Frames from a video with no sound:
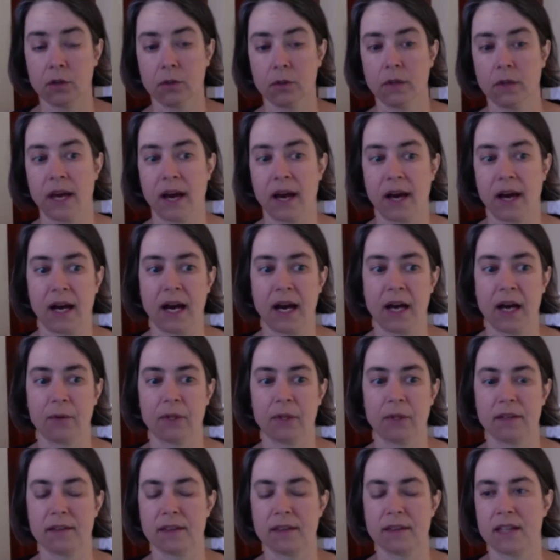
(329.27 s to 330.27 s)
yeah, I
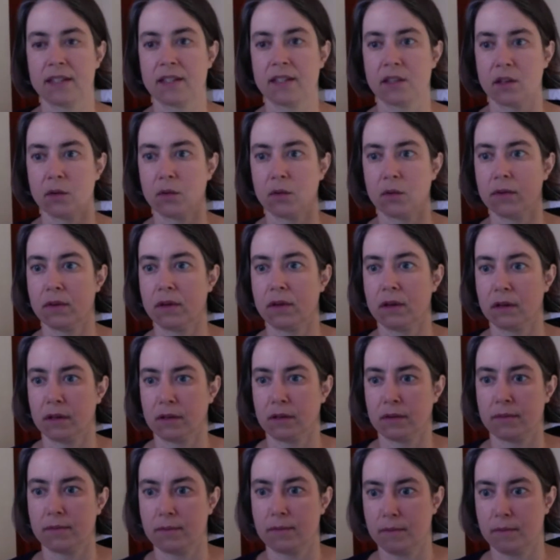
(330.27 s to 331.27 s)
would, that's
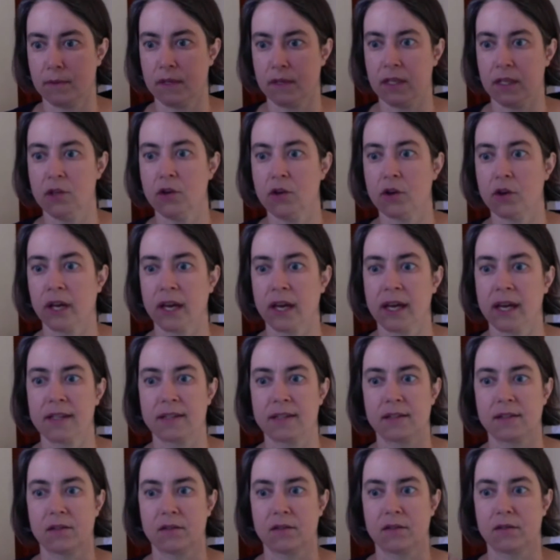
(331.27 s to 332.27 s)
the in your
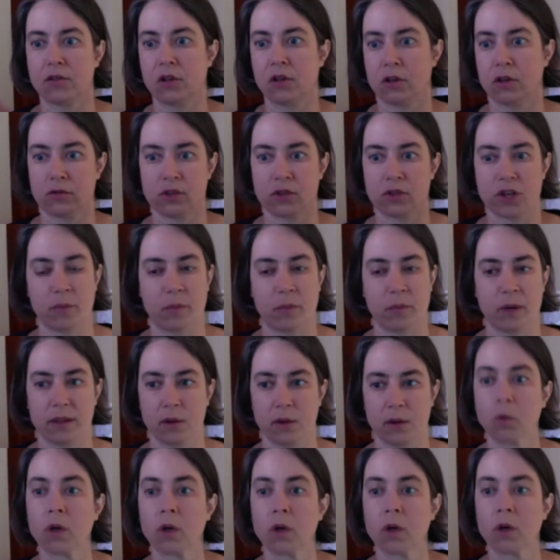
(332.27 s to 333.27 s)
case, don't jump on
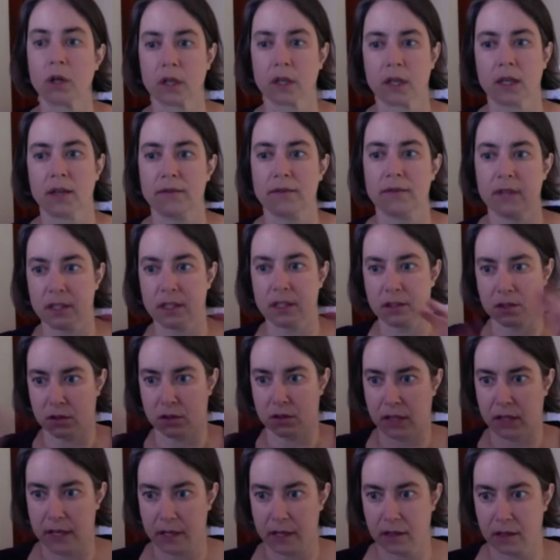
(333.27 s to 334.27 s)
the word convince,
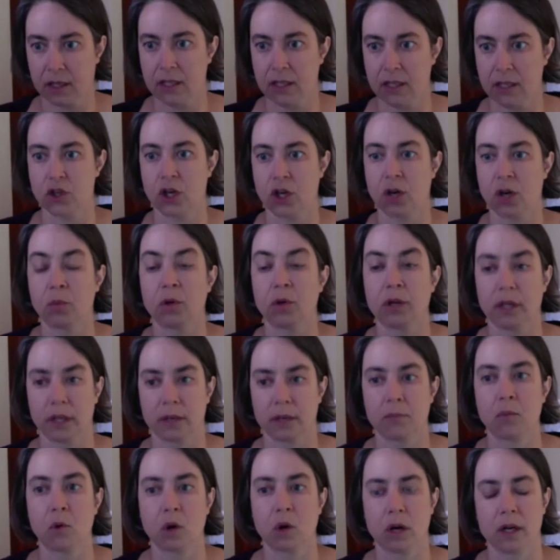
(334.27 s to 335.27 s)
like interpret
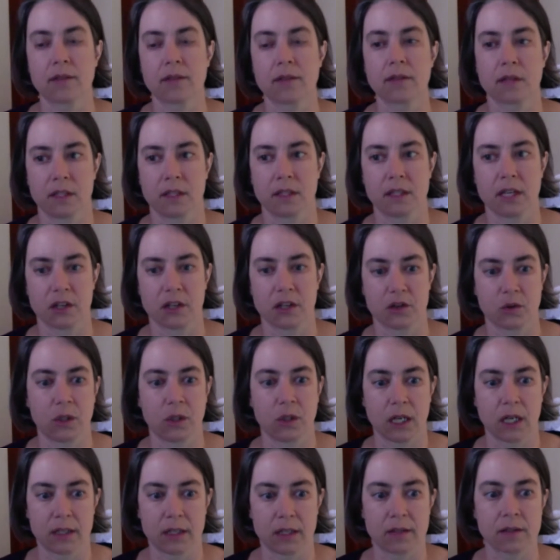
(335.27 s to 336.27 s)
it more as
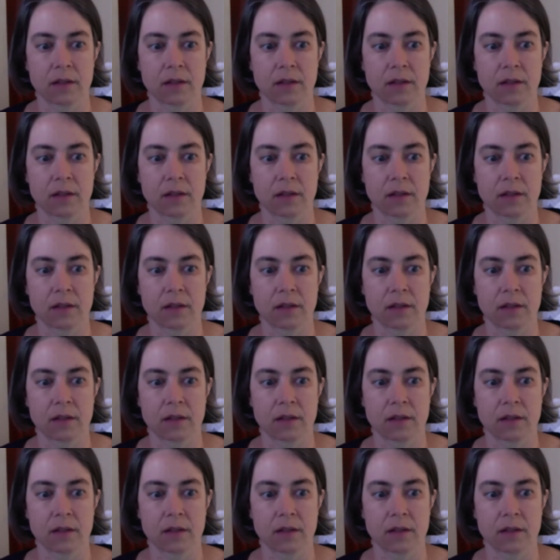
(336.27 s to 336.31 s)
contextualize.